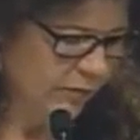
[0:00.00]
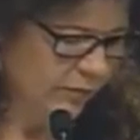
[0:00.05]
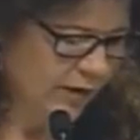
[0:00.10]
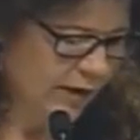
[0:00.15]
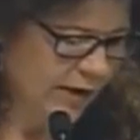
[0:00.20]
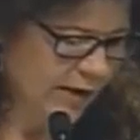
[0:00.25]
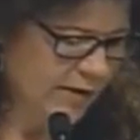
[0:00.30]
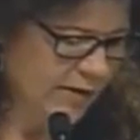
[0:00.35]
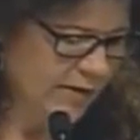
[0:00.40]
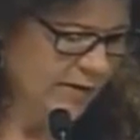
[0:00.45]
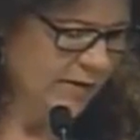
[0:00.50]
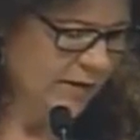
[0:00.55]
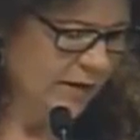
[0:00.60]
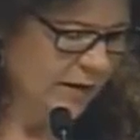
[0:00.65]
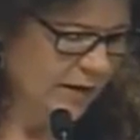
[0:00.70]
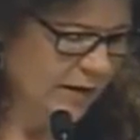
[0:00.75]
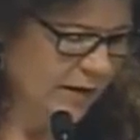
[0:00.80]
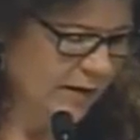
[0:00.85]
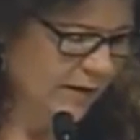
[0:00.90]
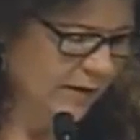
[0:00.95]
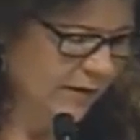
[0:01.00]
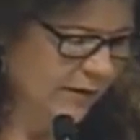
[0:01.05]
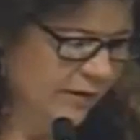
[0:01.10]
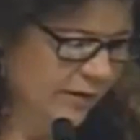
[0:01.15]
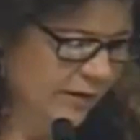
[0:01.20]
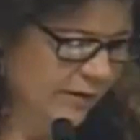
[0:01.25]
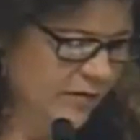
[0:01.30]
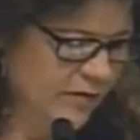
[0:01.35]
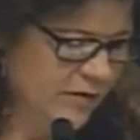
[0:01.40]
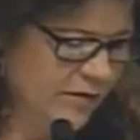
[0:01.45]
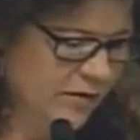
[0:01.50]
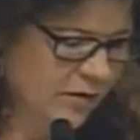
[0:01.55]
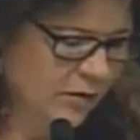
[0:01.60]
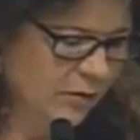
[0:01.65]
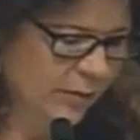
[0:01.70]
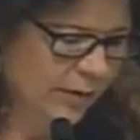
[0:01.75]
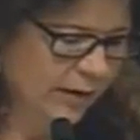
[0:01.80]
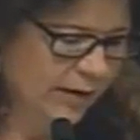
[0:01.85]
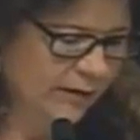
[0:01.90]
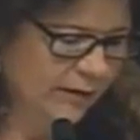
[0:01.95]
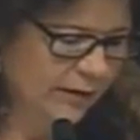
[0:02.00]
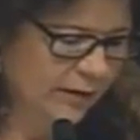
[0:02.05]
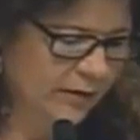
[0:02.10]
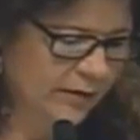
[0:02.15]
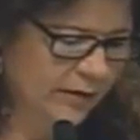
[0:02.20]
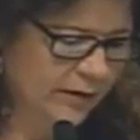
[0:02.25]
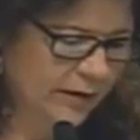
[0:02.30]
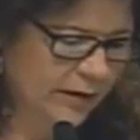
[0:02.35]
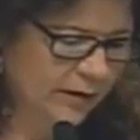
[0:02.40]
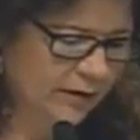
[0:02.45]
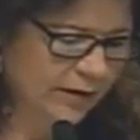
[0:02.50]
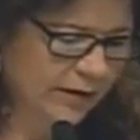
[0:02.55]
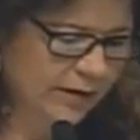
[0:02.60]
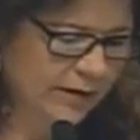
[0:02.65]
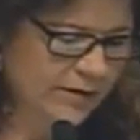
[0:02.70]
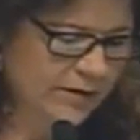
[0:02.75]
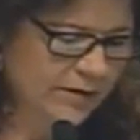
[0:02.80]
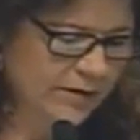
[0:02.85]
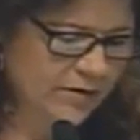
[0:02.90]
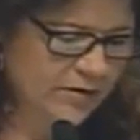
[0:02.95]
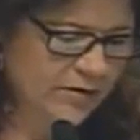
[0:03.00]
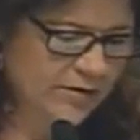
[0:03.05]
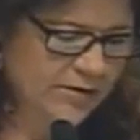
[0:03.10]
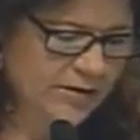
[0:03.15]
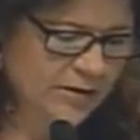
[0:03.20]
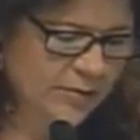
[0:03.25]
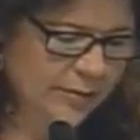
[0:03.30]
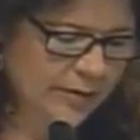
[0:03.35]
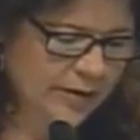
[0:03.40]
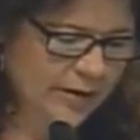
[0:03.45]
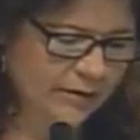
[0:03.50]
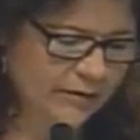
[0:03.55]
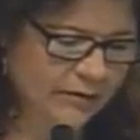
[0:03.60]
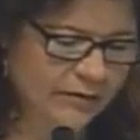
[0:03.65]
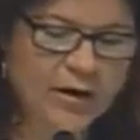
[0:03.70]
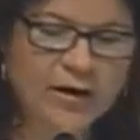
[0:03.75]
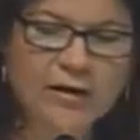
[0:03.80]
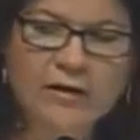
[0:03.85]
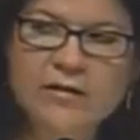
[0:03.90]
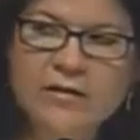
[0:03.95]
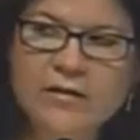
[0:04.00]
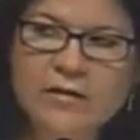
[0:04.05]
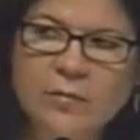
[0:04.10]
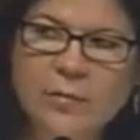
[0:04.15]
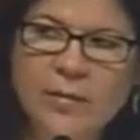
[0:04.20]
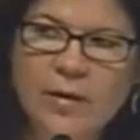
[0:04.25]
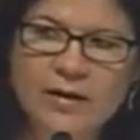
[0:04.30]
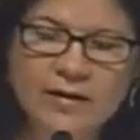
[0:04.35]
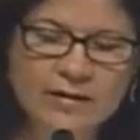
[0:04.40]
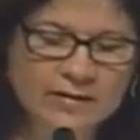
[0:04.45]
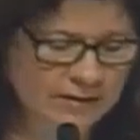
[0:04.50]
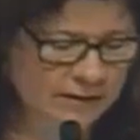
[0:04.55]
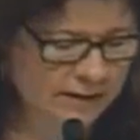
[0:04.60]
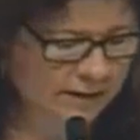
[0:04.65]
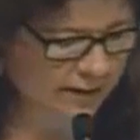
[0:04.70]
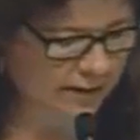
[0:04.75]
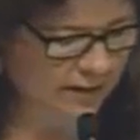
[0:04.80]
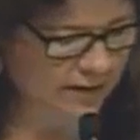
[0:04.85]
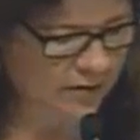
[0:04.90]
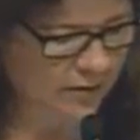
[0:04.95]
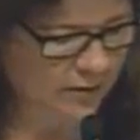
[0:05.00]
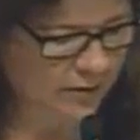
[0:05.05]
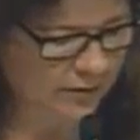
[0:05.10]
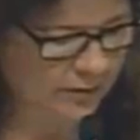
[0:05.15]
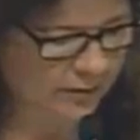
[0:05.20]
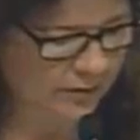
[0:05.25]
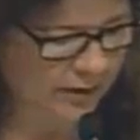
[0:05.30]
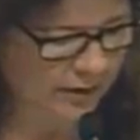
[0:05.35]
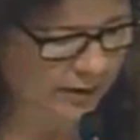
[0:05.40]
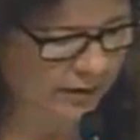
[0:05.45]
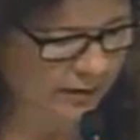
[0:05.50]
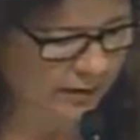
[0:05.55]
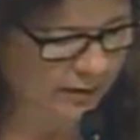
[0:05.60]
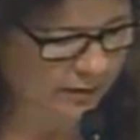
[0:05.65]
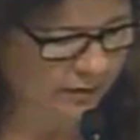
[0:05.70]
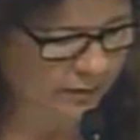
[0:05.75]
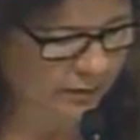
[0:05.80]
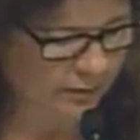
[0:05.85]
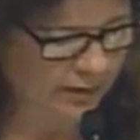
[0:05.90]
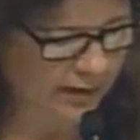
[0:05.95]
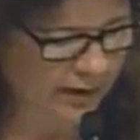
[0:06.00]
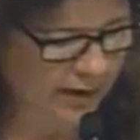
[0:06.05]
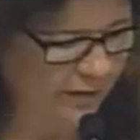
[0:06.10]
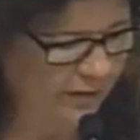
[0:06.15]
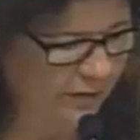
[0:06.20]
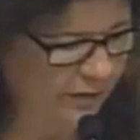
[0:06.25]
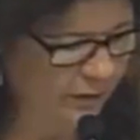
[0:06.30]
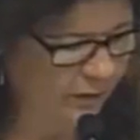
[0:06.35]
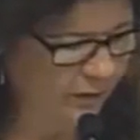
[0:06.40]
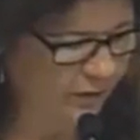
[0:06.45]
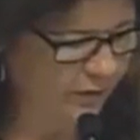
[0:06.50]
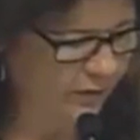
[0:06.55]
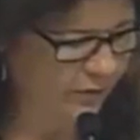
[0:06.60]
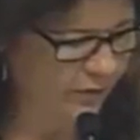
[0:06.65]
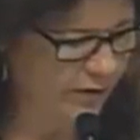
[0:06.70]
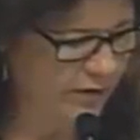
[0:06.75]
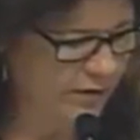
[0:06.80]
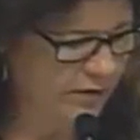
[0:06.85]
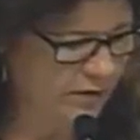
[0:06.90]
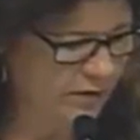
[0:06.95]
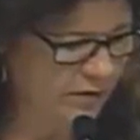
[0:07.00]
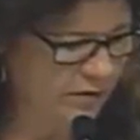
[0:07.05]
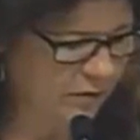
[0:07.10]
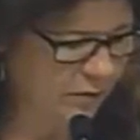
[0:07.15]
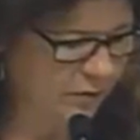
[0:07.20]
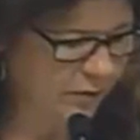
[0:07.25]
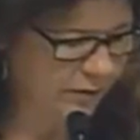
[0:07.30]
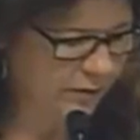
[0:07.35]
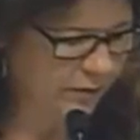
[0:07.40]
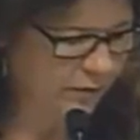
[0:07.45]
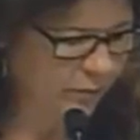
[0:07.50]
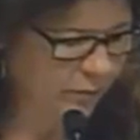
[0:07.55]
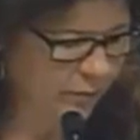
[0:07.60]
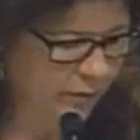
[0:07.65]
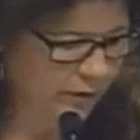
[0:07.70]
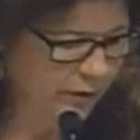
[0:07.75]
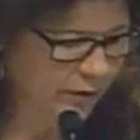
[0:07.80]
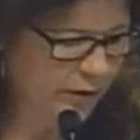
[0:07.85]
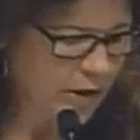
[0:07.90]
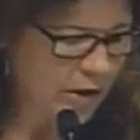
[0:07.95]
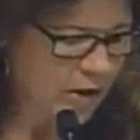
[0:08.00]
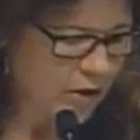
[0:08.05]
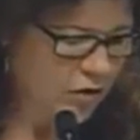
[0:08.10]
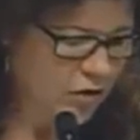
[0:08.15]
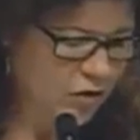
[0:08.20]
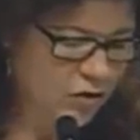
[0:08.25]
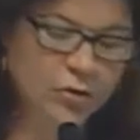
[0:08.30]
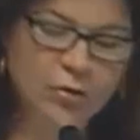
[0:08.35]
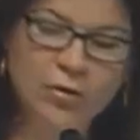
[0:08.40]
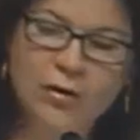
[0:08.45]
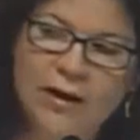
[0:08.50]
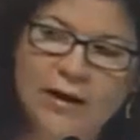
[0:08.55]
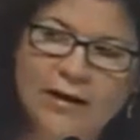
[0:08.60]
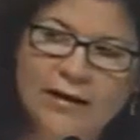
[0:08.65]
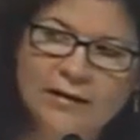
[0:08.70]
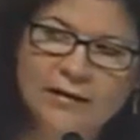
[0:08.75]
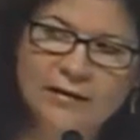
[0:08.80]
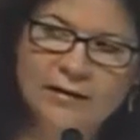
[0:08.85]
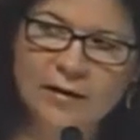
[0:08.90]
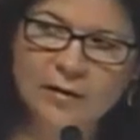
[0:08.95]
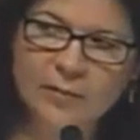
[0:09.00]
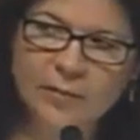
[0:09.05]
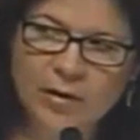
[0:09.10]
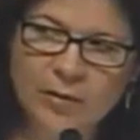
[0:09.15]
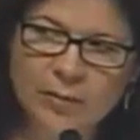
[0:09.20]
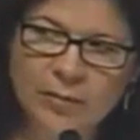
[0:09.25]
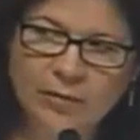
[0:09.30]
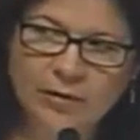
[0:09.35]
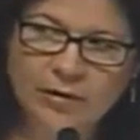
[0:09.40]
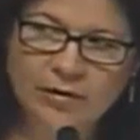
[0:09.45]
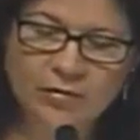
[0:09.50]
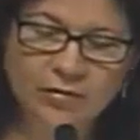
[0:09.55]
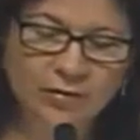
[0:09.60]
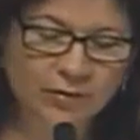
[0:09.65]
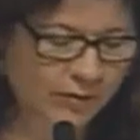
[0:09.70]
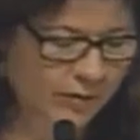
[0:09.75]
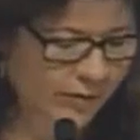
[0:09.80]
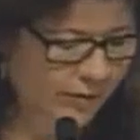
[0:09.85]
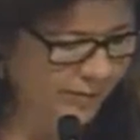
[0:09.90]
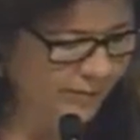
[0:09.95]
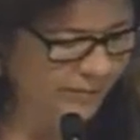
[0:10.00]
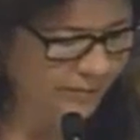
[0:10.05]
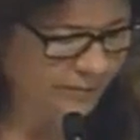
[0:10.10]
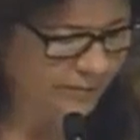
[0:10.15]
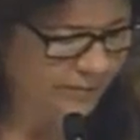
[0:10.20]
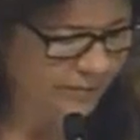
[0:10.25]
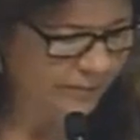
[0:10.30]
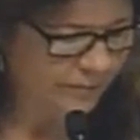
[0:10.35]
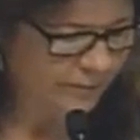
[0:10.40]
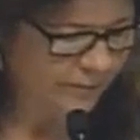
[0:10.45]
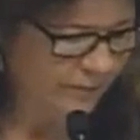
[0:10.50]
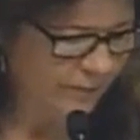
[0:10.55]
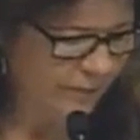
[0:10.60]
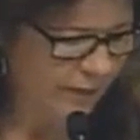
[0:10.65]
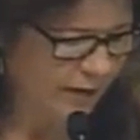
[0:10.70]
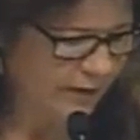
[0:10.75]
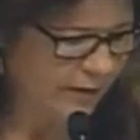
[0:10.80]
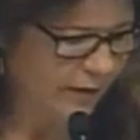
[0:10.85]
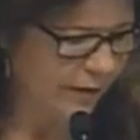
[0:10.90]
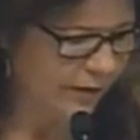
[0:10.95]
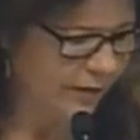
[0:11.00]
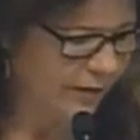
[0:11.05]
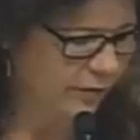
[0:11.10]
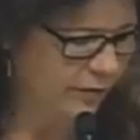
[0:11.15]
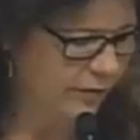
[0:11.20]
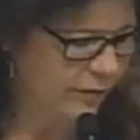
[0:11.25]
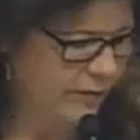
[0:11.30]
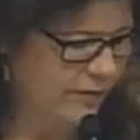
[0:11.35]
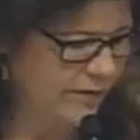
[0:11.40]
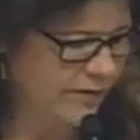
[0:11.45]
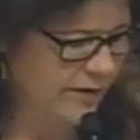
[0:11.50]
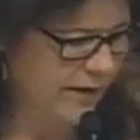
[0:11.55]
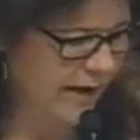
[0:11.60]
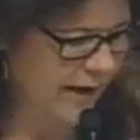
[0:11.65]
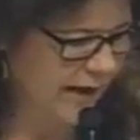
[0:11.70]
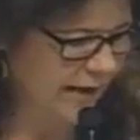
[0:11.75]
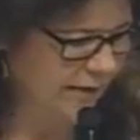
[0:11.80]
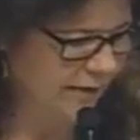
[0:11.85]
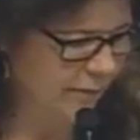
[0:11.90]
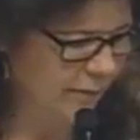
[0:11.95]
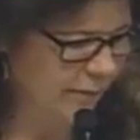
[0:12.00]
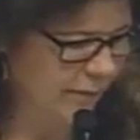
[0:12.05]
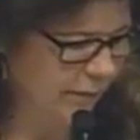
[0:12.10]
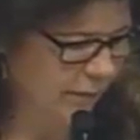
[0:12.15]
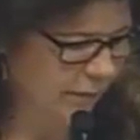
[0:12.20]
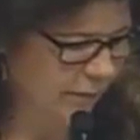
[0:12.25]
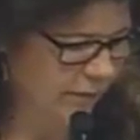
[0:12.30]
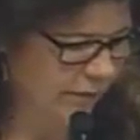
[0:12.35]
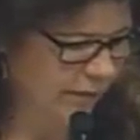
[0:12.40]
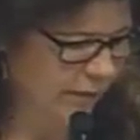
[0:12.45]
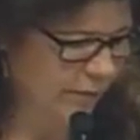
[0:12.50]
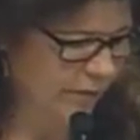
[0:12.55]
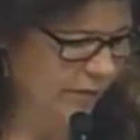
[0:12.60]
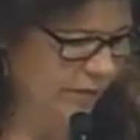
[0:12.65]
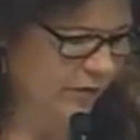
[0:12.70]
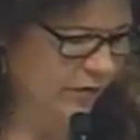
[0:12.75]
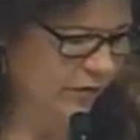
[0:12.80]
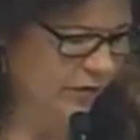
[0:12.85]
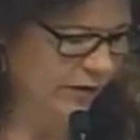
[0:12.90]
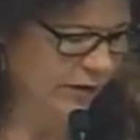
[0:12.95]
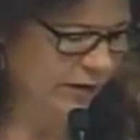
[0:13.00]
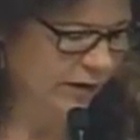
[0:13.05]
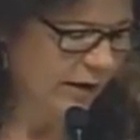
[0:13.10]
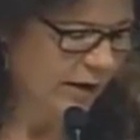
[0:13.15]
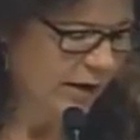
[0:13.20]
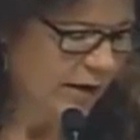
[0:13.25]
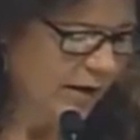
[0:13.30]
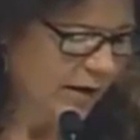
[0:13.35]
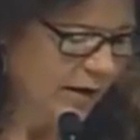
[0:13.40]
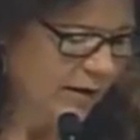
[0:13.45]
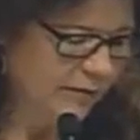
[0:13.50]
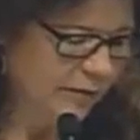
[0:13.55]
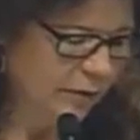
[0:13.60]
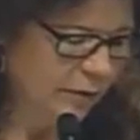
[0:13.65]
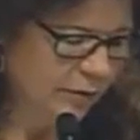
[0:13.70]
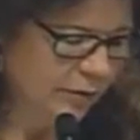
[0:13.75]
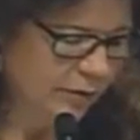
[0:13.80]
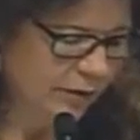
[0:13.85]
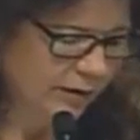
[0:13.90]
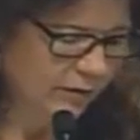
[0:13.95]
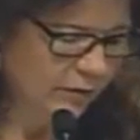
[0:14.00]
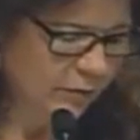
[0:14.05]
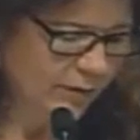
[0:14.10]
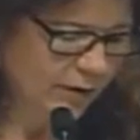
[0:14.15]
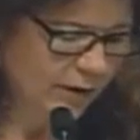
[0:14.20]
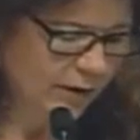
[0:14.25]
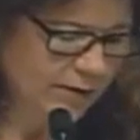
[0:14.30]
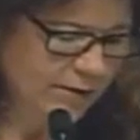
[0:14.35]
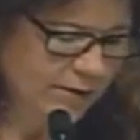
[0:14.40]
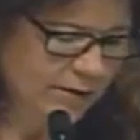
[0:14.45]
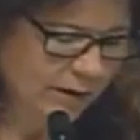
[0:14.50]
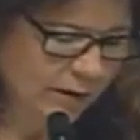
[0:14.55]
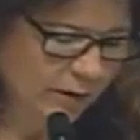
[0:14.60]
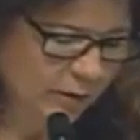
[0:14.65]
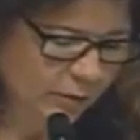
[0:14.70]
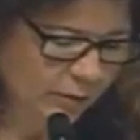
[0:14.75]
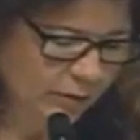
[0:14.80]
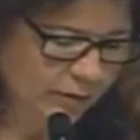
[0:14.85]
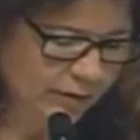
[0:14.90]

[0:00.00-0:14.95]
to revise the San Francisco Bay and Delta Area Contingency Plan volunteer policy and to allow the use of volunteers in oil spill shoreline cleanup operations. And the third was to add the position of local government on-scene